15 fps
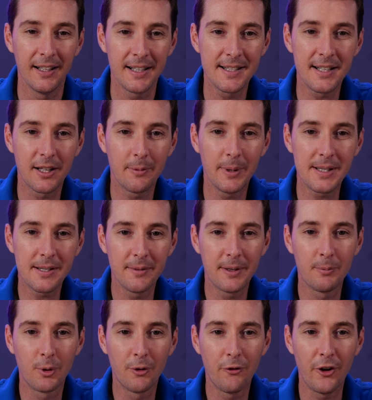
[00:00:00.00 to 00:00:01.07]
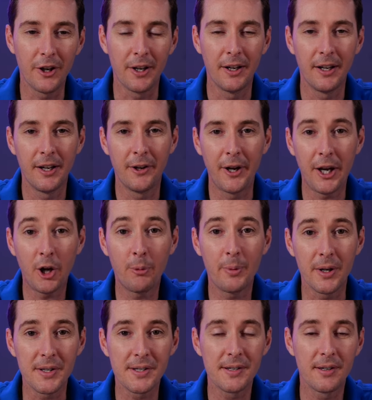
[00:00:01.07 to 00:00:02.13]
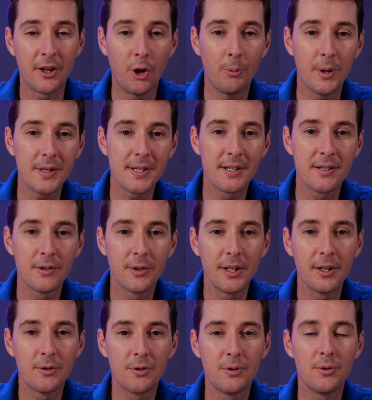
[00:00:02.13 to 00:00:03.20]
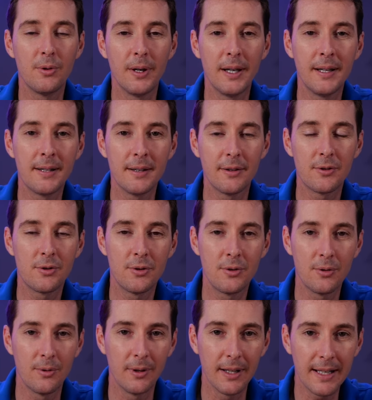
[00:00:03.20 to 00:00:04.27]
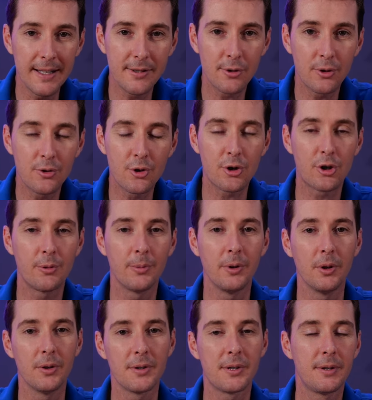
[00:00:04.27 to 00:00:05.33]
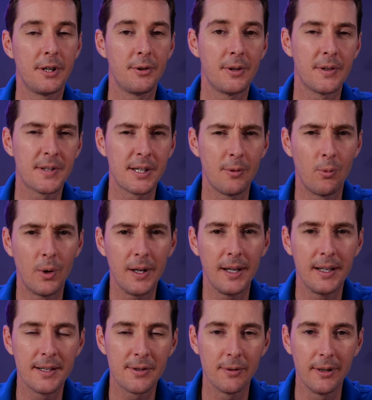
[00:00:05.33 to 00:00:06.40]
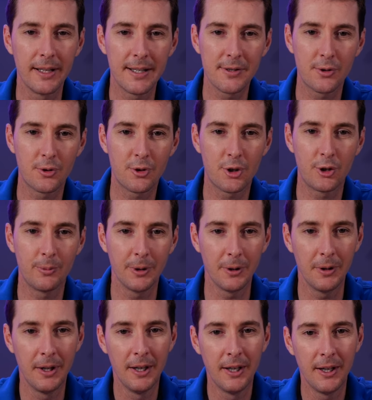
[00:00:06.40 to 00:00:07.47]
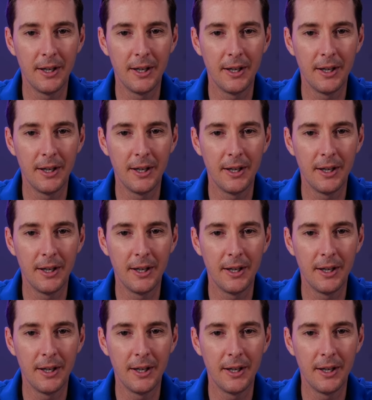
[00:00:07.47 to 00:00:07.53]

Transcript: Let's talk about something more fun. Uh, Airbus. Airbus is looking to do in to do laser terminals. Now you're going to say, what is a laser terminal?